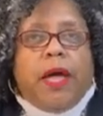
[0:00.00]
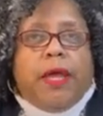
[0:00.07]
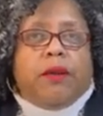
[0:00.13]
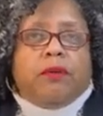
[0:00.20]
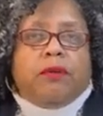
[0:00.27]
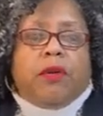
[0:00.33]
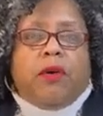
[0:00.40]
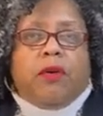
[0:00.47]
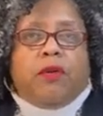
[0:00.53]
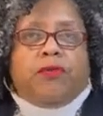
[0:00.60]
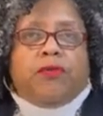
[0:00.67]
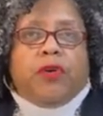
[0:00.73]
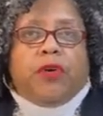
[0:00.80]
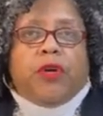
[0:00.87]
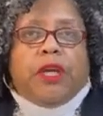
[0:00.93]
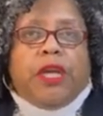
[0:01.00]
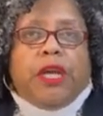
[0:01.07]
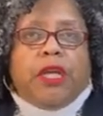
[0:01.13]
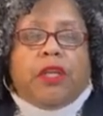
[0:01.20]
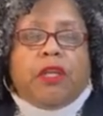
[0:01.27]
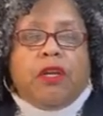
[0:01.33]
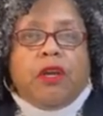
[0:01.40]
I don't know if you're
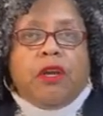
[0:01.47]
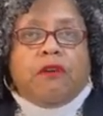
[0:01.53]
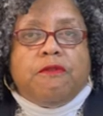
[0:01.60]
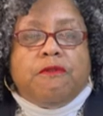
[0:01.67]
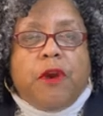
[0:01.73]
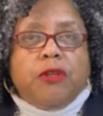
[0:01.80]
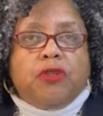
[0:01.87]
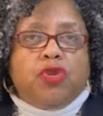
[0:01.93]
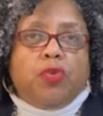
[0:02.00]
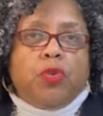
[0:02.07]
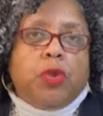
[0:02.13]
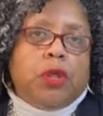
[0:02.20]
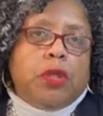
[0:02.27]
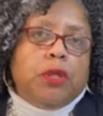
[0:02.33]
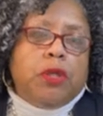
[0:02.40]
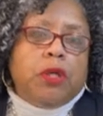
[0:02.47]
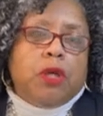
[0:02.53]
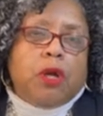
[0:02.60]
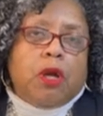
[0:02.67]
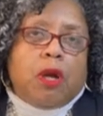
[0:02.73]
in virtual